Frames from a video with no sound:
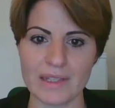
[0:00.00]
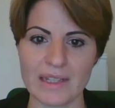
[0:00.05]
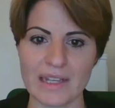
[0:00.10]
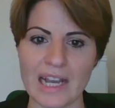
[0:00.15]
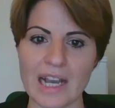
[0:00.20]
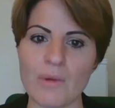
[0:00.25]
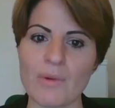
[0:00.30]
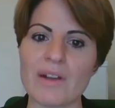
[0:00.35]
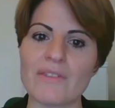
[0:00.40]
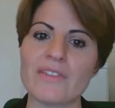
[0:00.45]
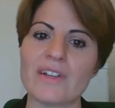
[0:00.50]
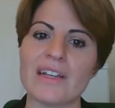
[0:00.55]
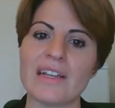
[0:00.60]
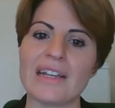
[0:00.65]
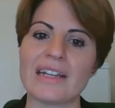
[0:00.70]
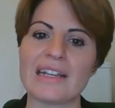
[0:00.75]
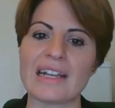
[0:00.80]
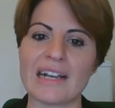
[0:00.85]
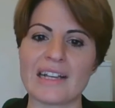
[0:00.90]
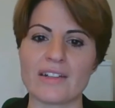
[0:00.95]
However,
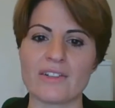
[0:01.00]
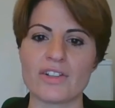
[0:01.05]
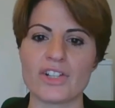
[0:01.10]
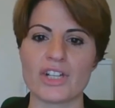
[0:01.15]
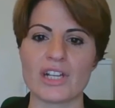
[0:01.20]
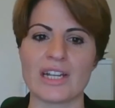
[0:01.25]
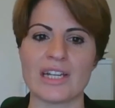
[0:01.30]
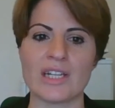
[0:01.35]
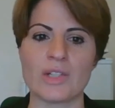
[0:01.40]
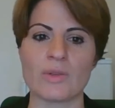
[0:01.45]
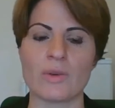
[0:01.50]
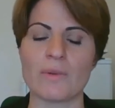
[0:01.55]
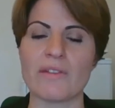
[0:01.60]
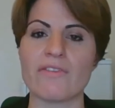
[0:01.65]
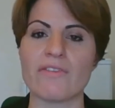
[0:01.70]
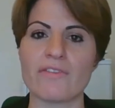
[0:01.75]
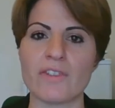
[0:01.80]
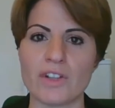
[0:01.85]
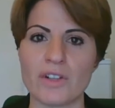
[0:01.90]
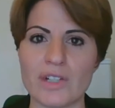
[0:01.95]
it cannot change what we
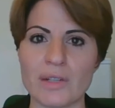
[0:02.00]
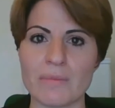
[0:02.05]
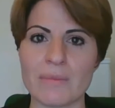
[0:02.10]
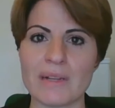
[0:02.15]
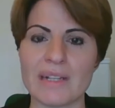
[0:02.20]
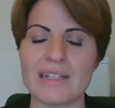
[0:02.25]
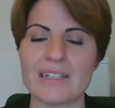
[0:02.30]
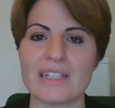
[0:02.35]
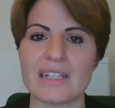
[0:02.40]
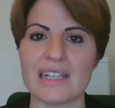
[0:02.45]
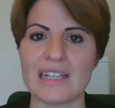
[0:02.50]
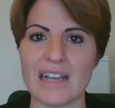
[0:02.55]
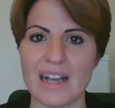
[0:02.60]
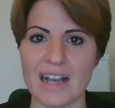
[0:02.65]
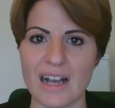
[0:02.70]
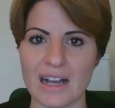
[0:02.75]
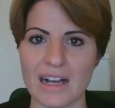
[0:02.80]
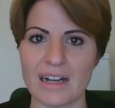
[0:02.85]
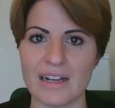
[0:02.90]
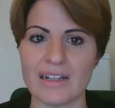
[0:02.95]
fundamentally
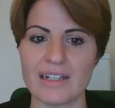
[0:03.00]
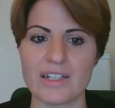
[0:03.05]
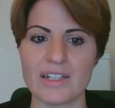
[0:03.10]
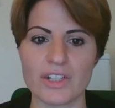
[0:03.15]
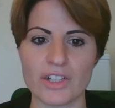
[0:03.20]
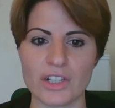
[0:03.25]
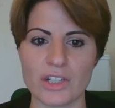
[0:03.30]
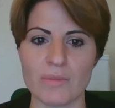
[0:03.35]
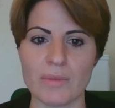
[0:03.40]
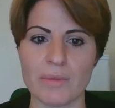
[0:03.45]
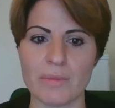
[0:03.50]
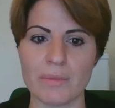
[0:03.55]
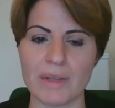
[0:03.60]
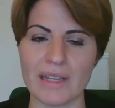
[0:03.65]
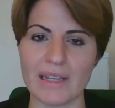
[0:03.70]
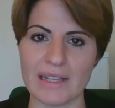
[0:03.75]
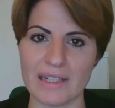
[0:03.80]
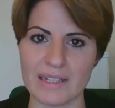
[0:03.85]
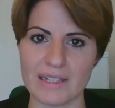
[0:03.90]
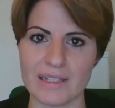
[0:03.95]
are as human
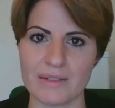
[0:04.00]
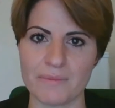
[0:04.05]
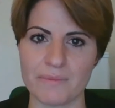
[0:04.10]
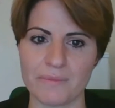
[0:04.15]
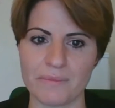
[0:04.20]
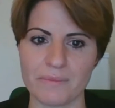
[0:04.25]
beings.